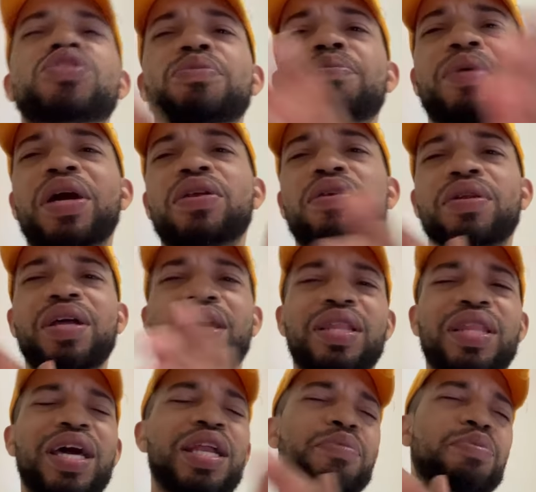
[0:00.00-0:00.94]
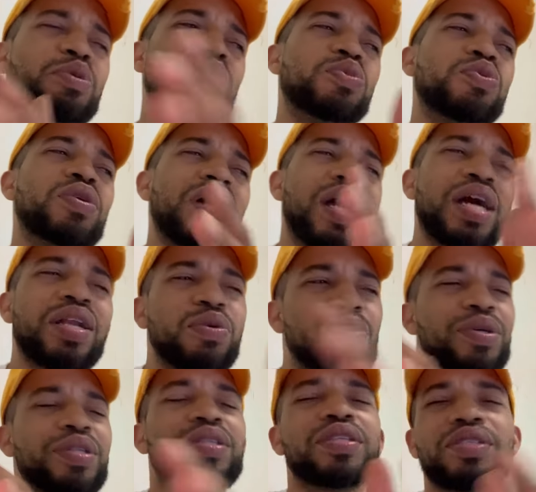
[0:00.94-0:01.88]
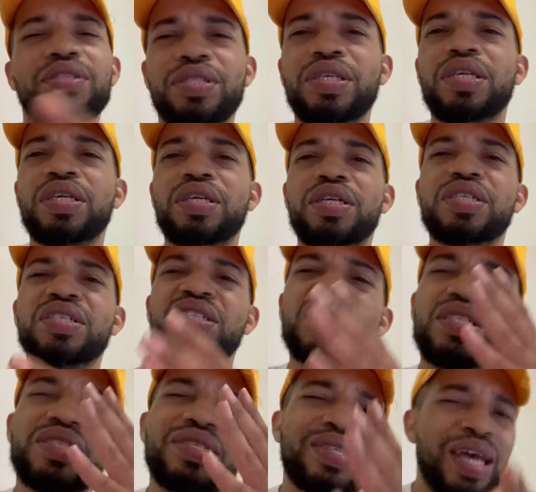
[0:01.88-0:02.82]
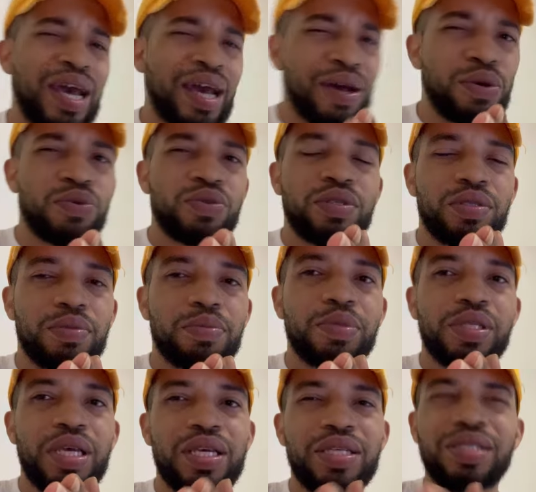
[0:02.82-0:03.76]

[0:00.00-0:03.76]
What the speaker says: a battle that a lot of people kind of wanted to see because the styles, I'm saying,